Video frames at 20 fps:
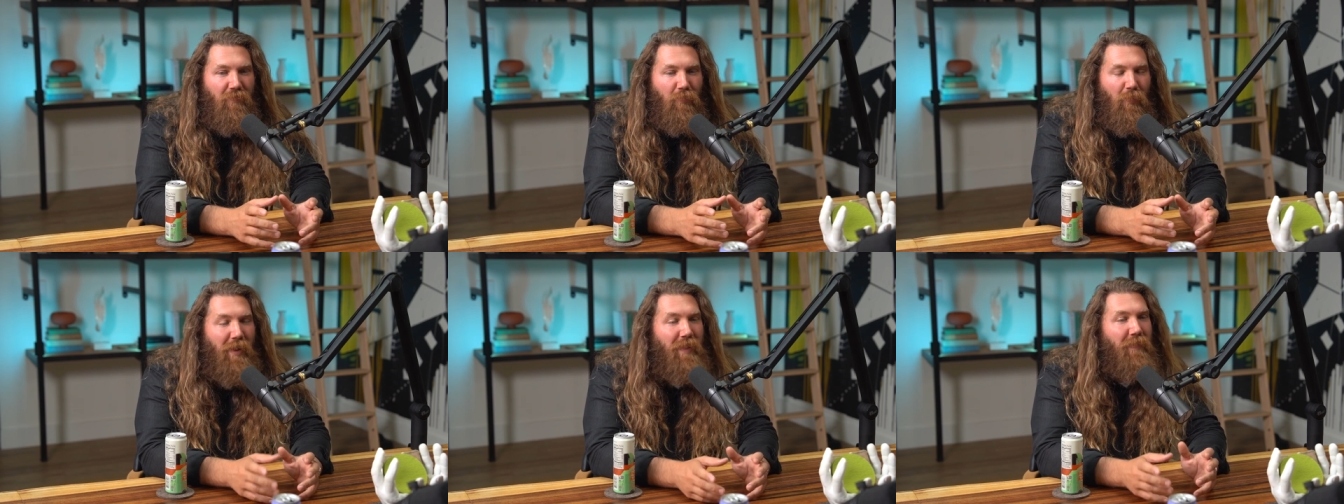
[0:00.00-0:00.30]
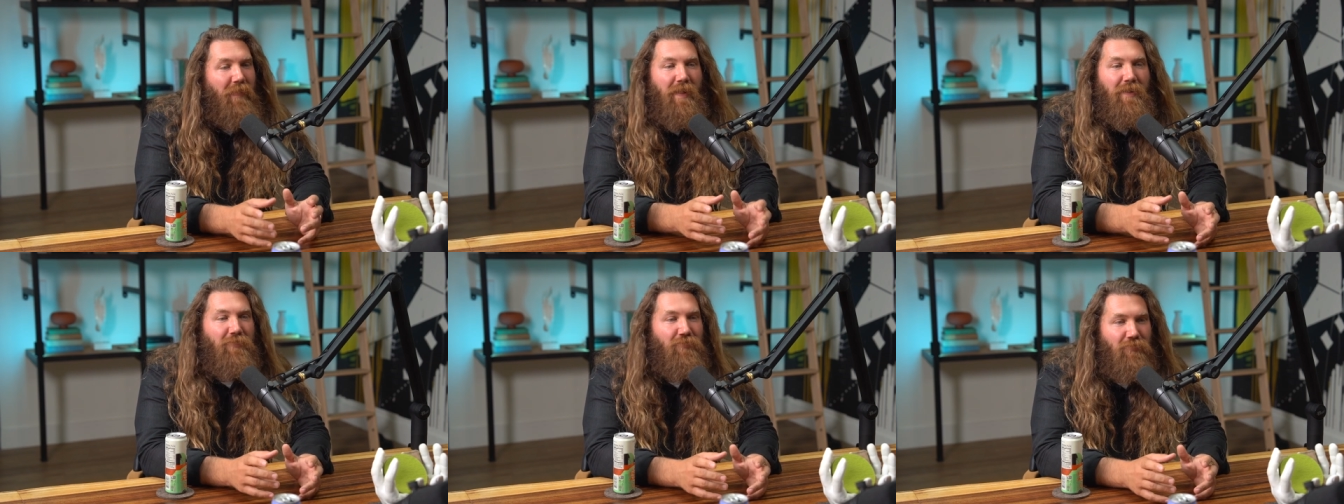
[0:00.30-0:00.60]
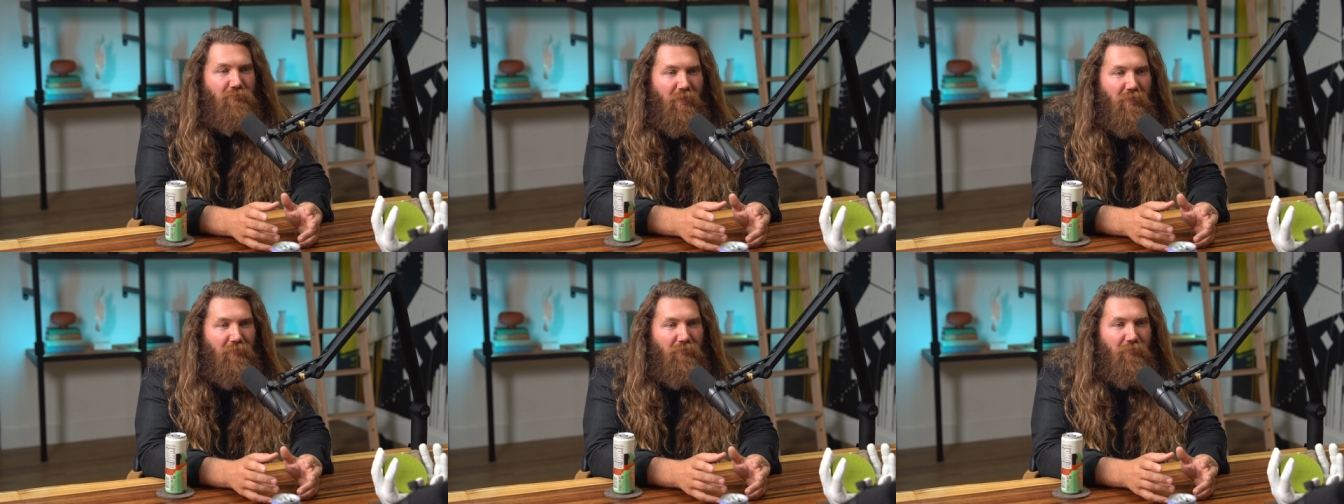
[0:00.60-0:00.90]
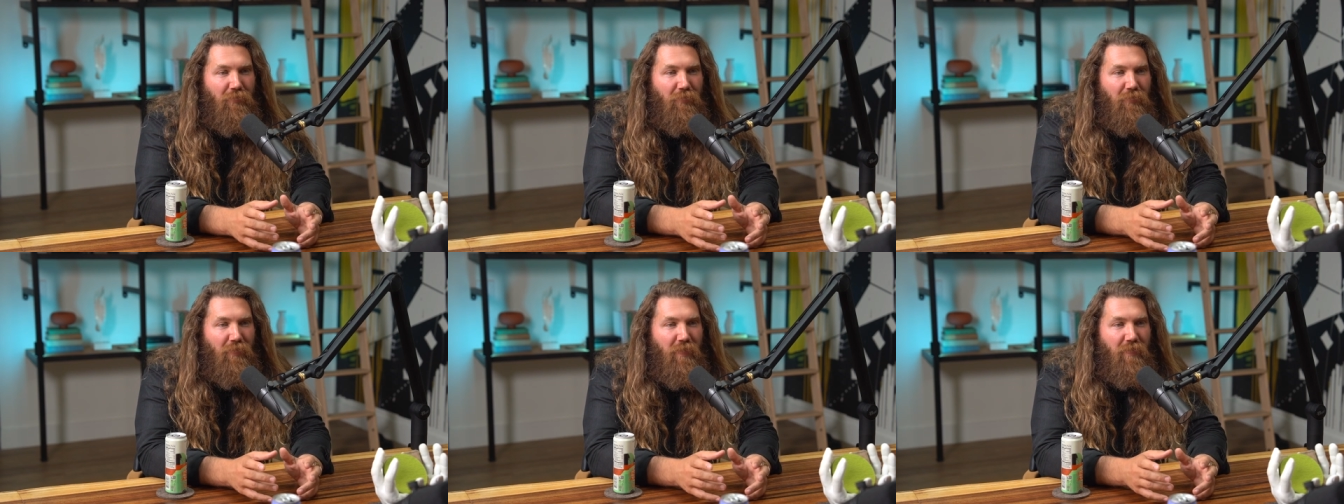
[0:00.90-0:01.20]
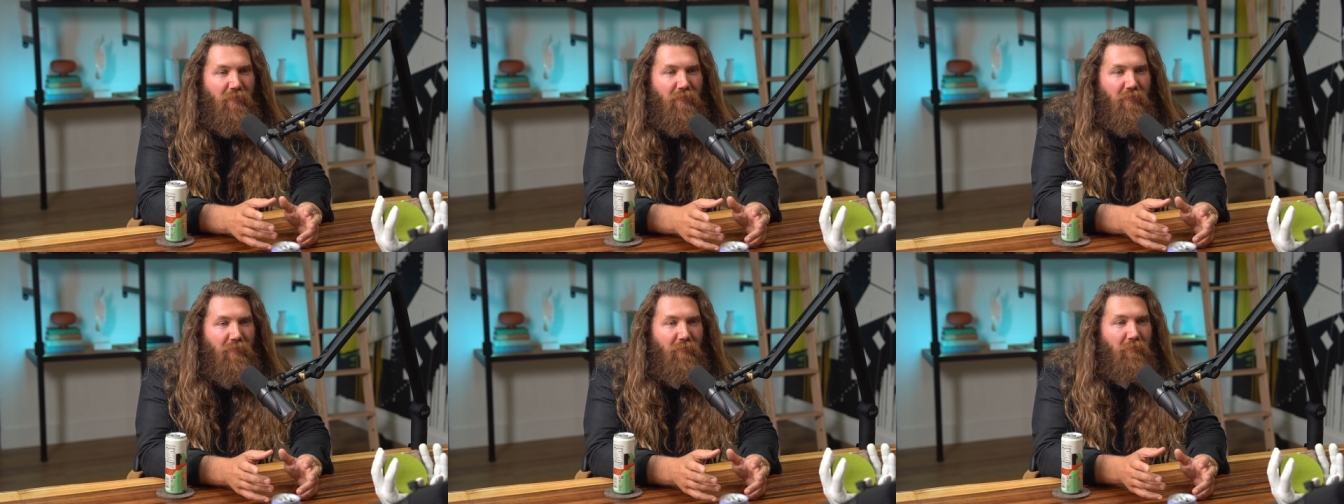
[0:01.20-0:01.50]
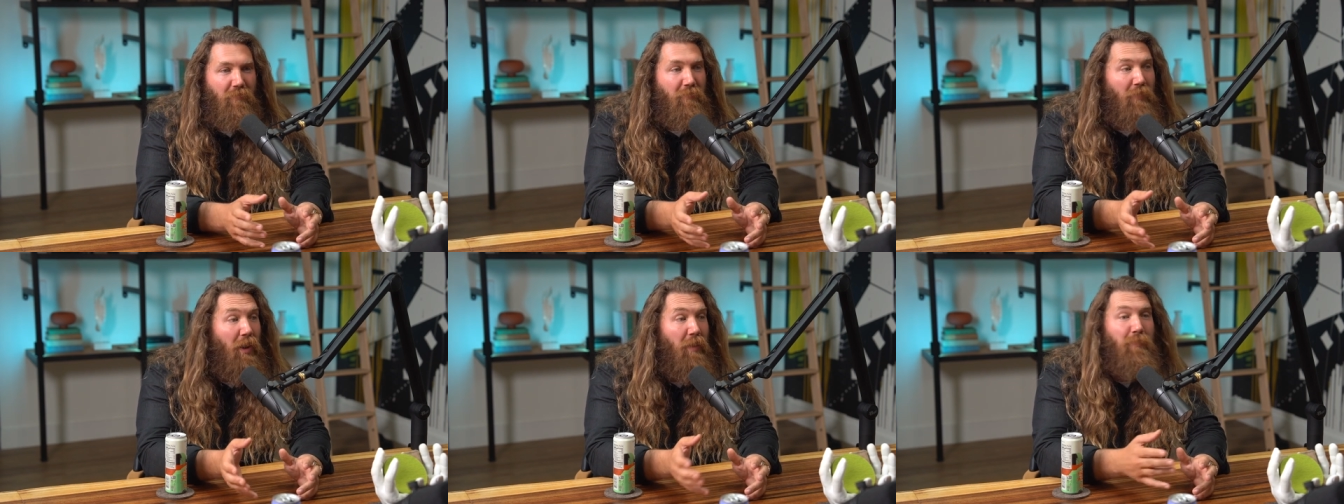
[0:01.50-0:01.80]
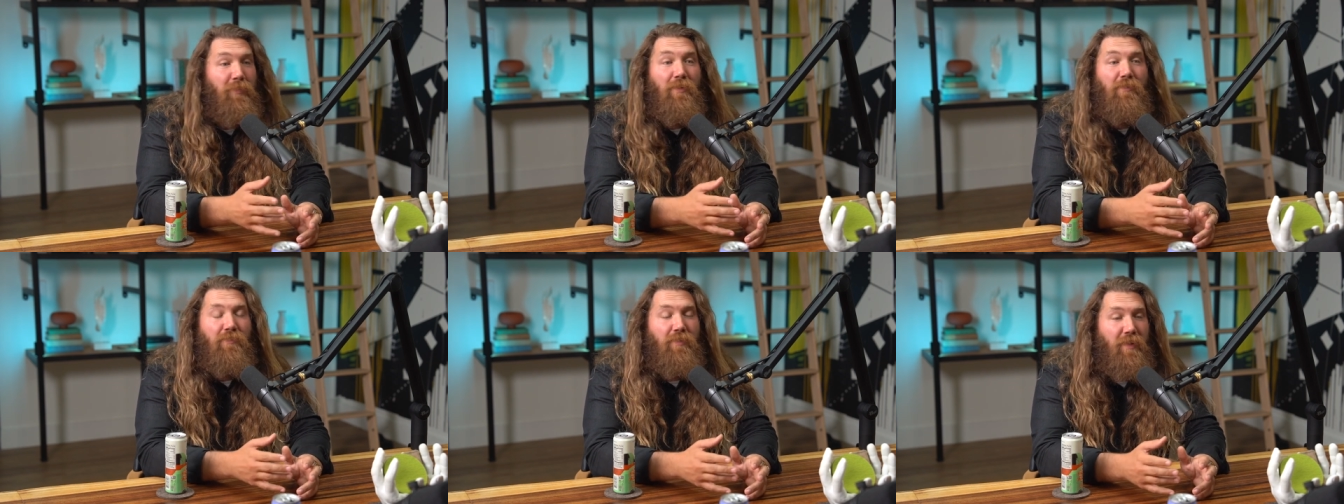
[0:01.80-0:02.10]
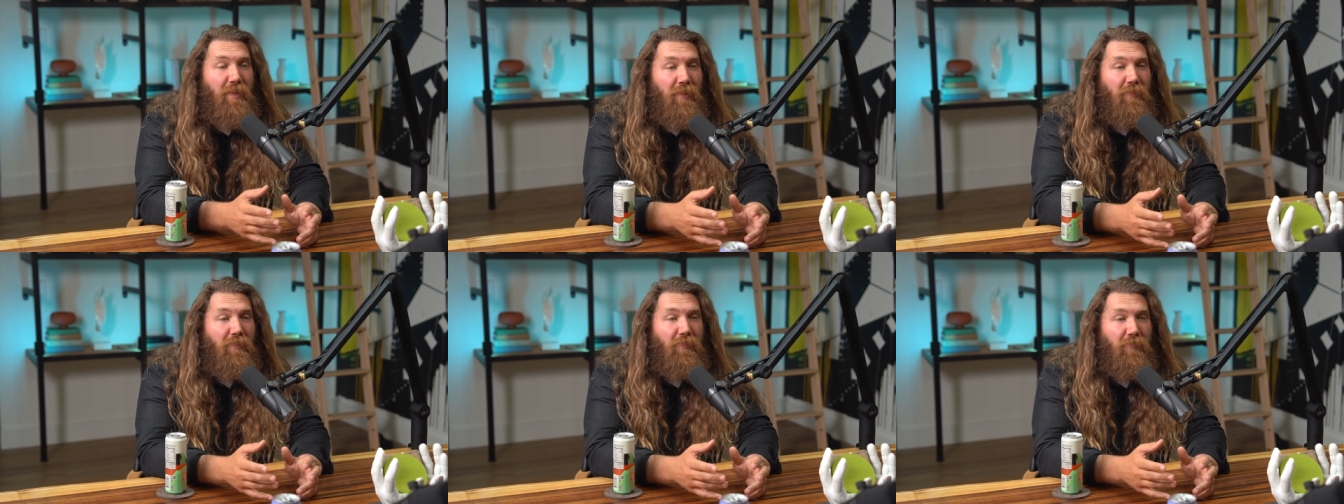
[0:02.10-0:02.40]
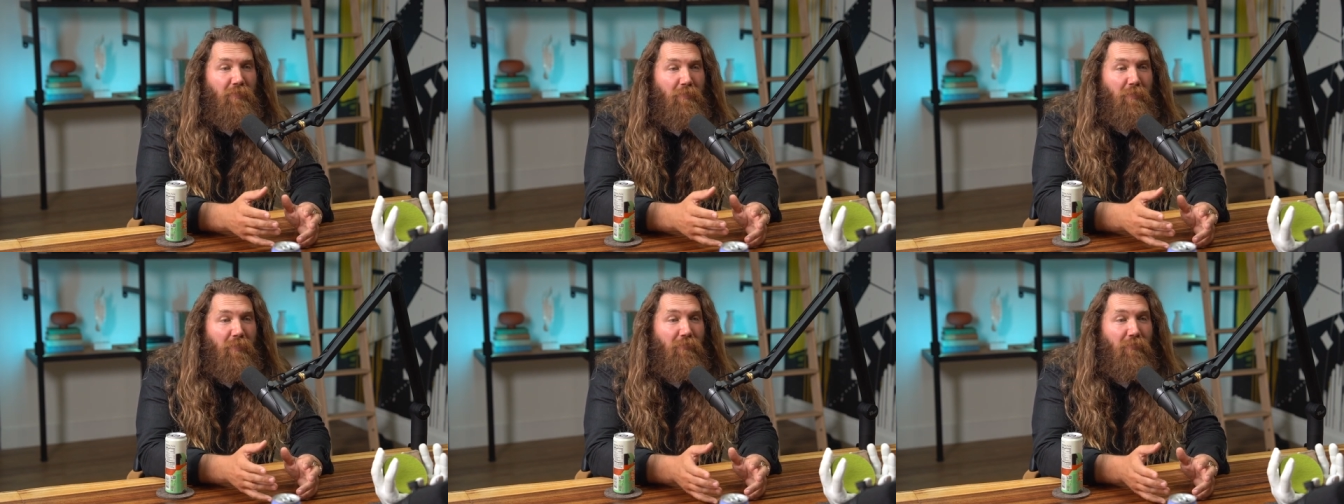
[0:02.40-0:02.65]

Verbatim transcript: way less stressful than the couple of years